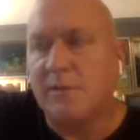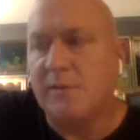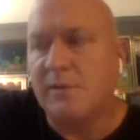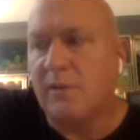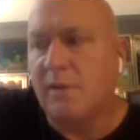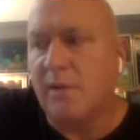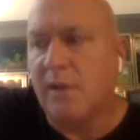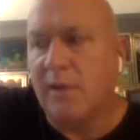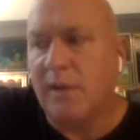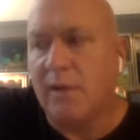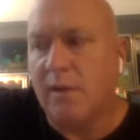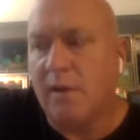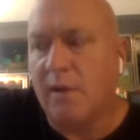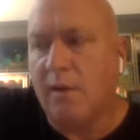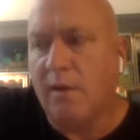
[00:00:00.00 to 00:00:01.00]
Is there
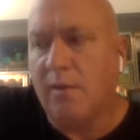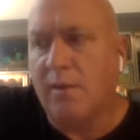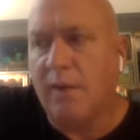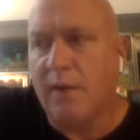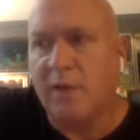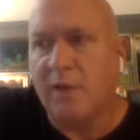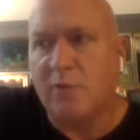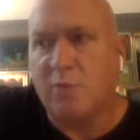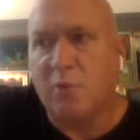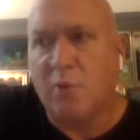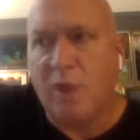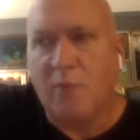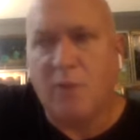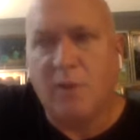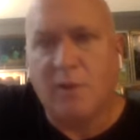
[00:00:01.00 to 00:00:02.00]
any intellectual
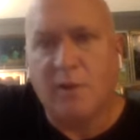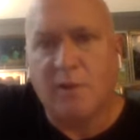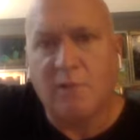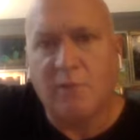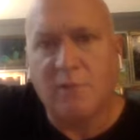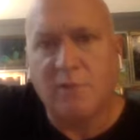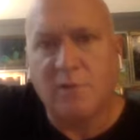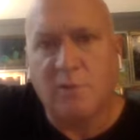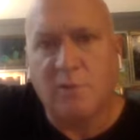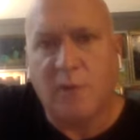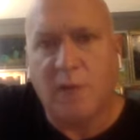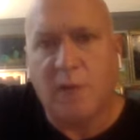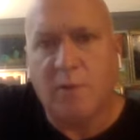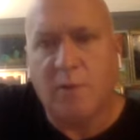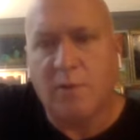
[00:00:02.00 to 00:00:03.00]
property coverage
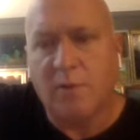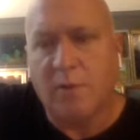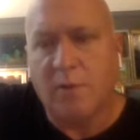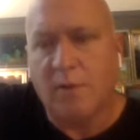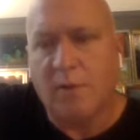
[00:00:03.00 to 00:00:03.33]
around